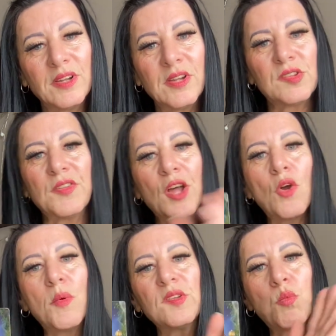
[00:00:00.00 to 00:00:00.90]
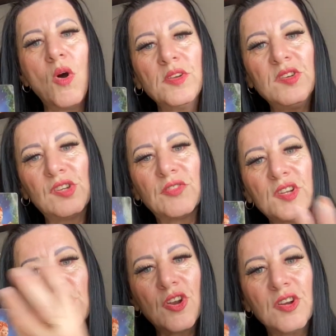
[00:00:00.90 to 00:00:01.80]
So they'll always want to
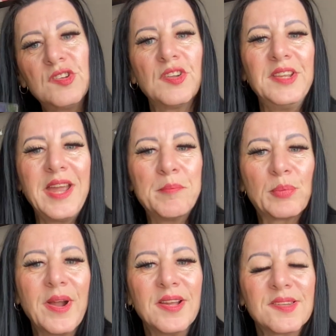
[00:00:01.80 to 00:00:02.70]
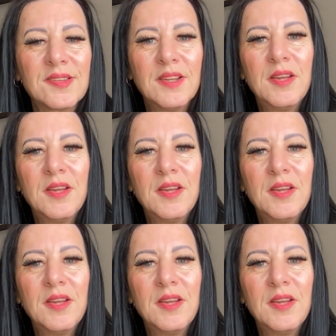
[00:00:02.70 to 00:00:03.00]
return to the Empress.